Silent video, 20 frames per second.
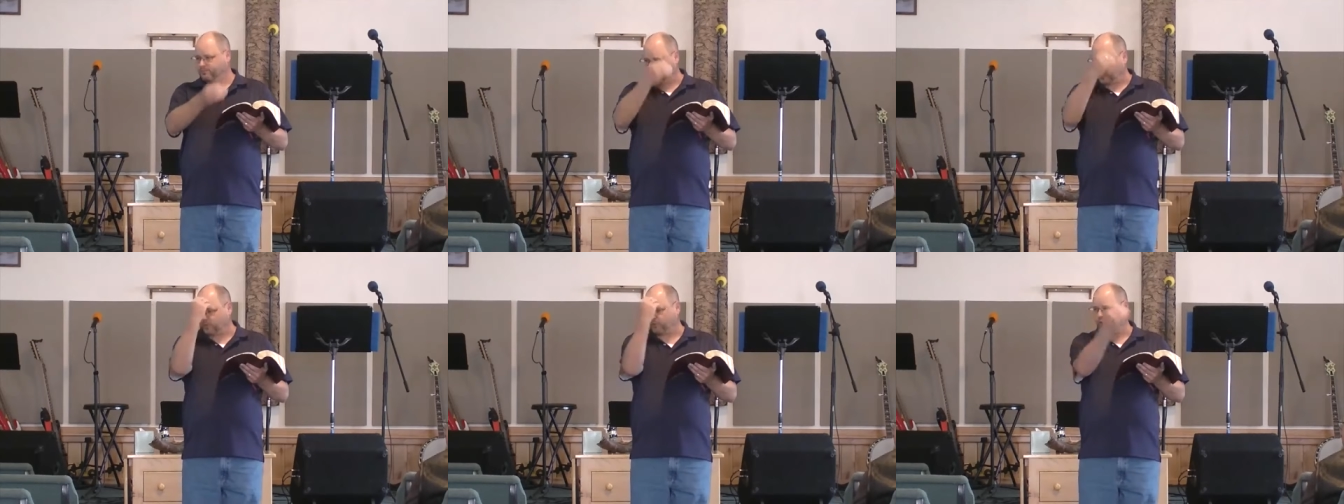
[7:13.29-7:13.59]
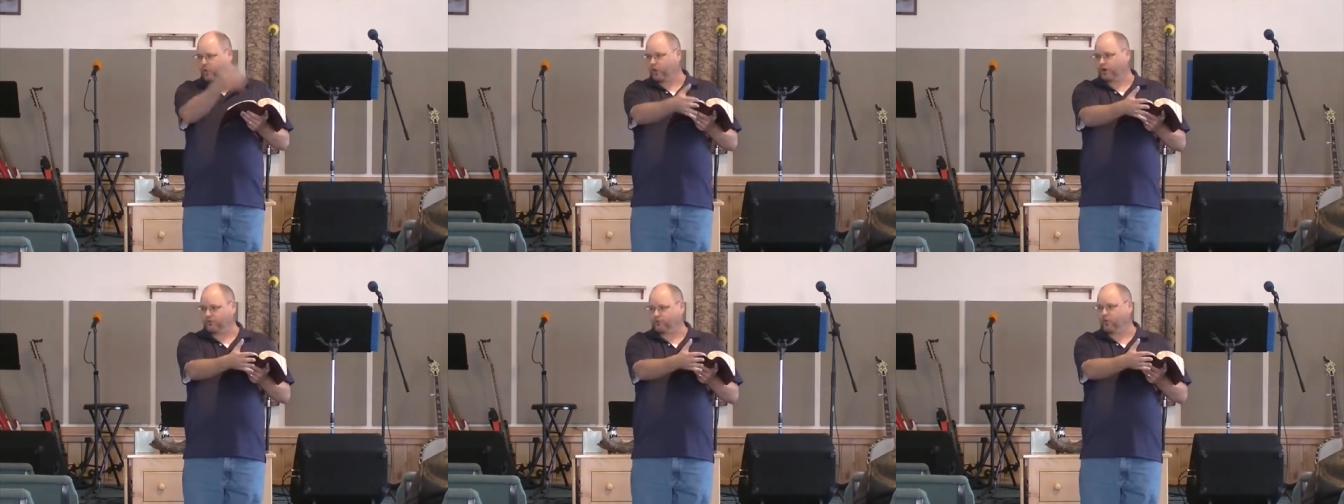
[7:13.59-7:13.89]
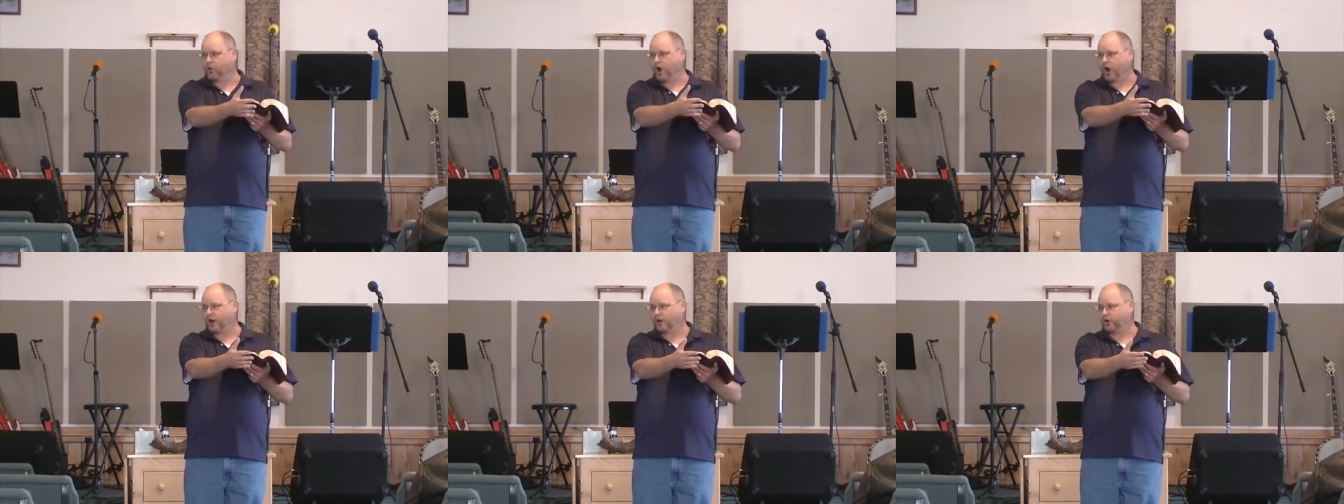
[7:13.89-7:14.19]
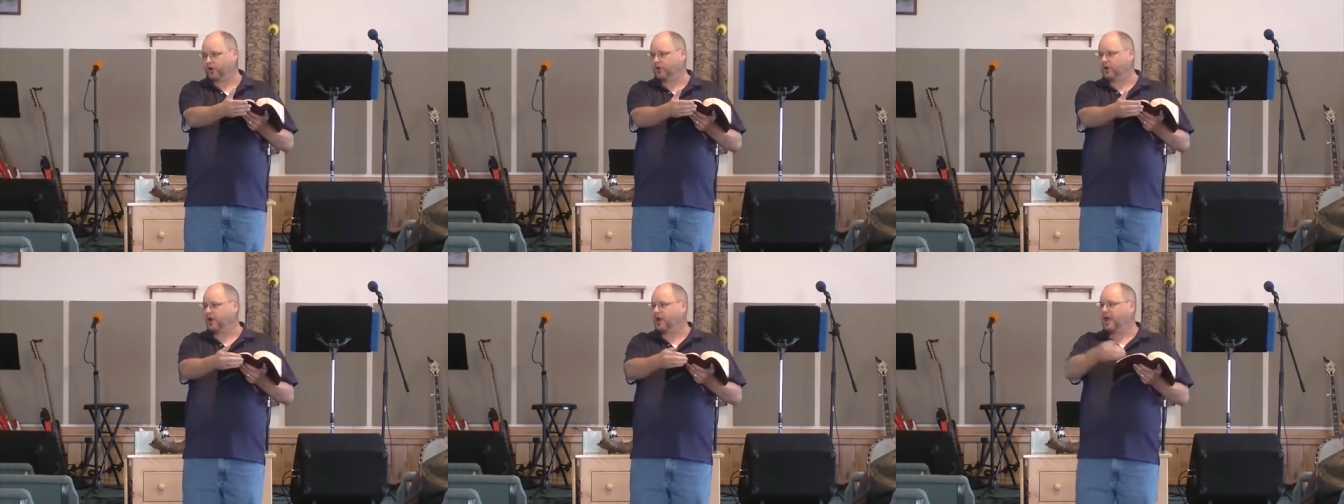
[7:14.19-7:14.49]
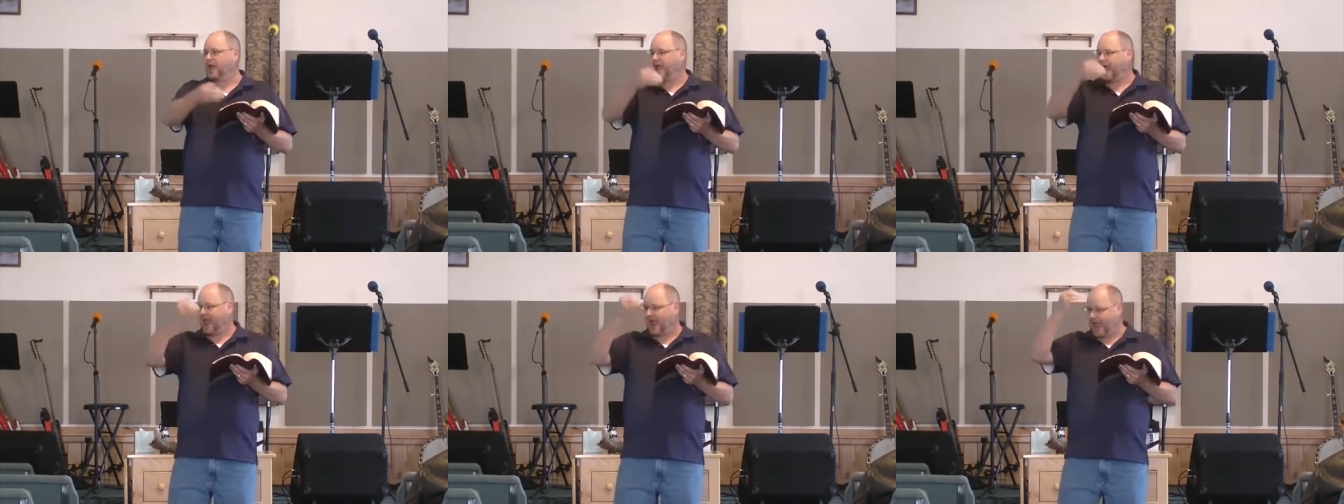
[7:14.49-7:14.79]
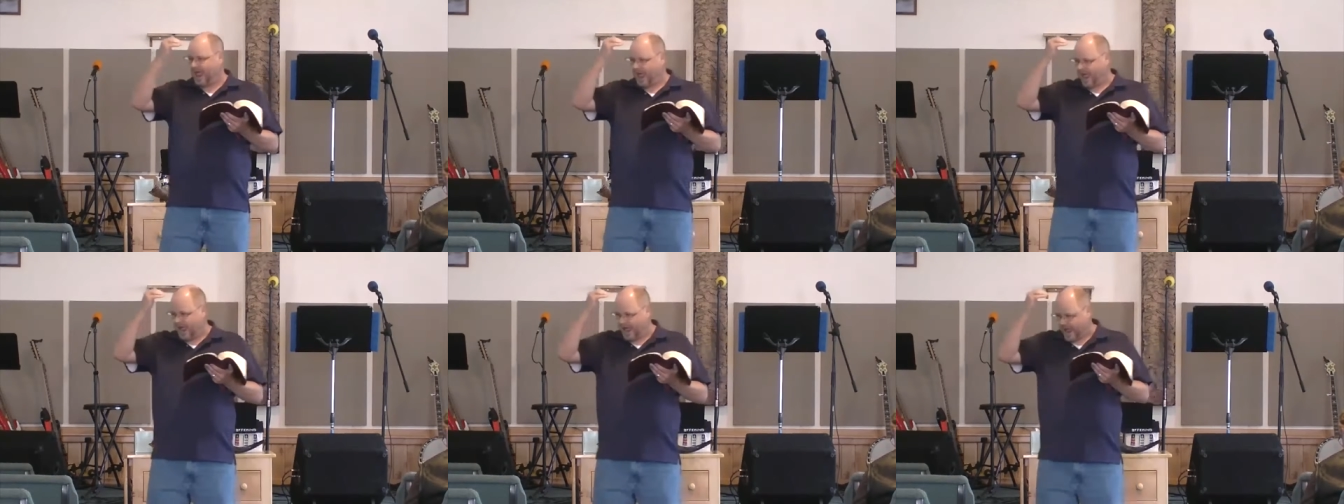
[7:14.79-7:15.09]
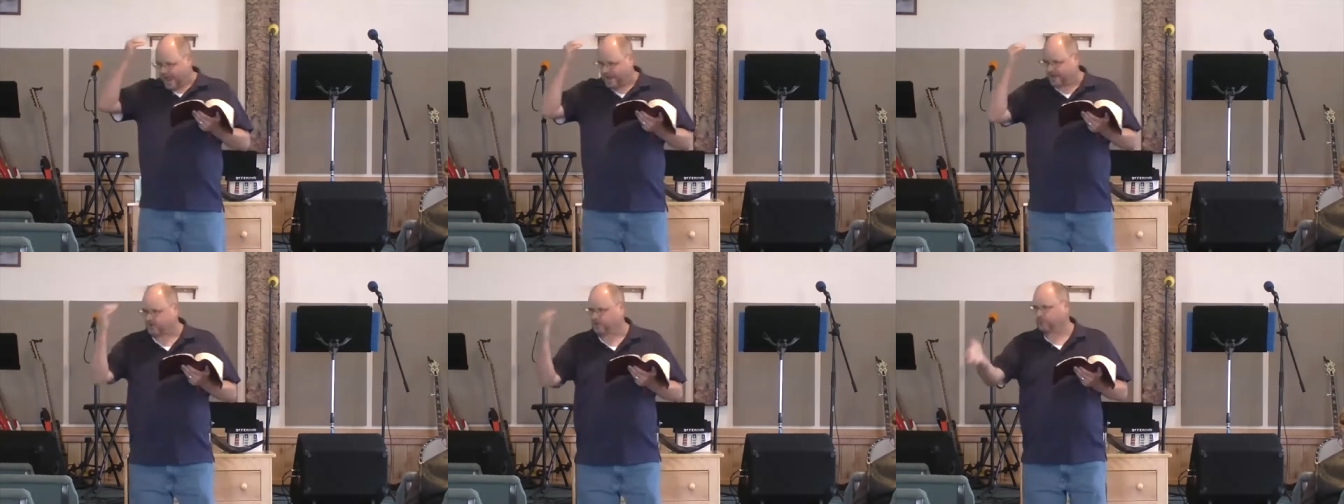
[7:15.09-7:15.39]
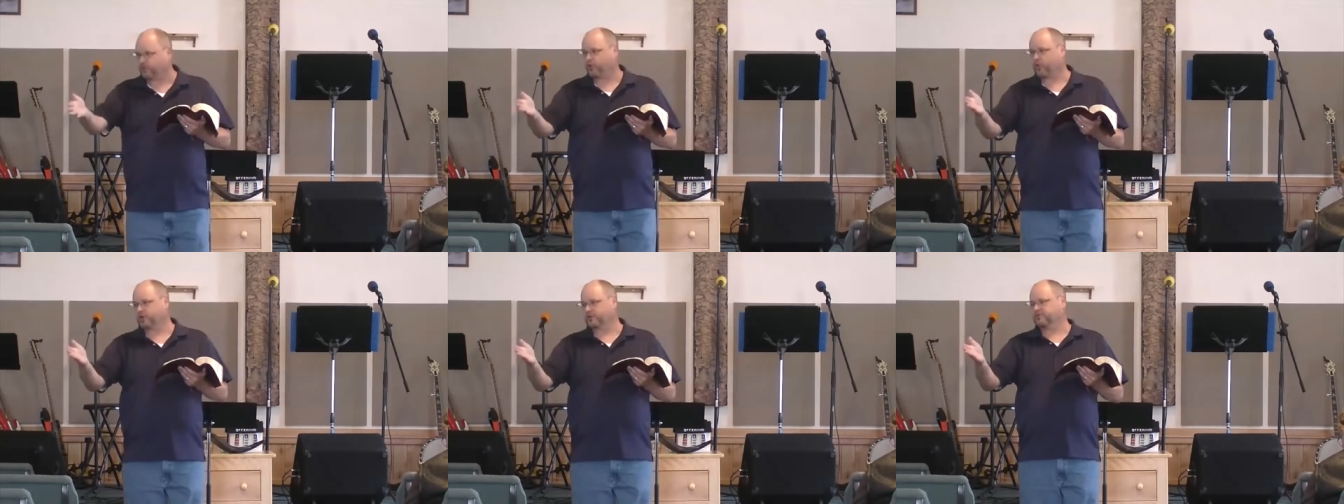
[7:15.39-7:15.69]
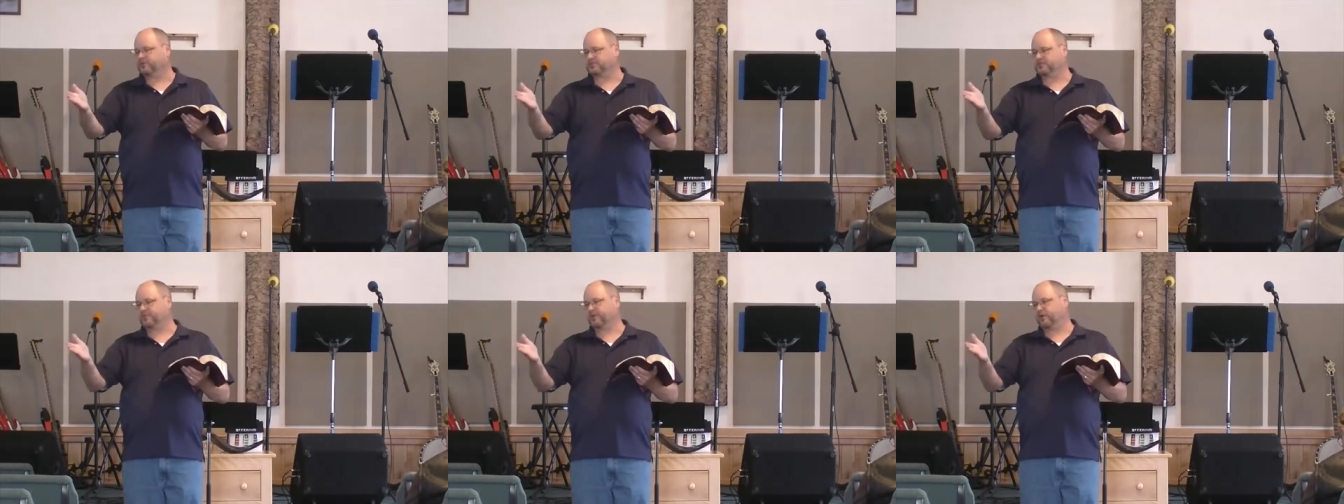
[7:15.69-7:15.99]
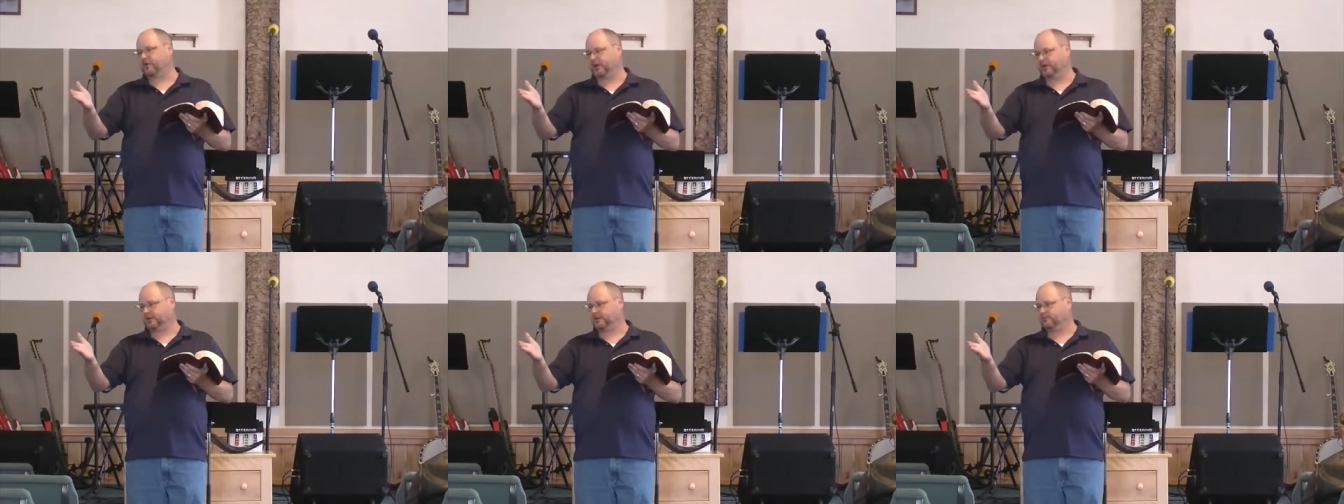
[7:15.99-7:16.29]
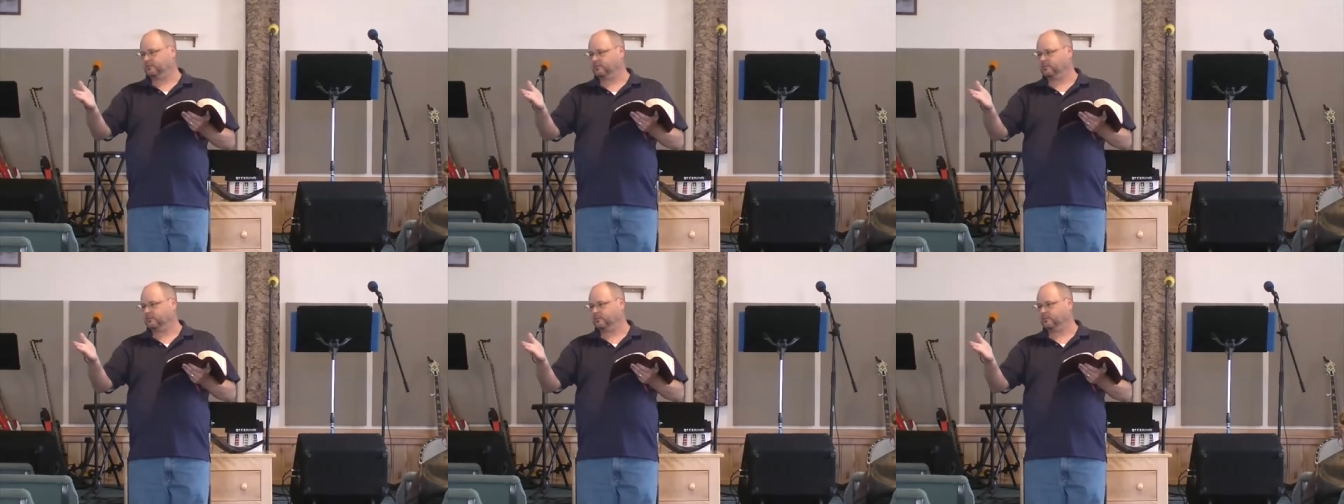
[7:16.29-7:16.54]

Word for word: You're born of water, and you're born of the Spirit.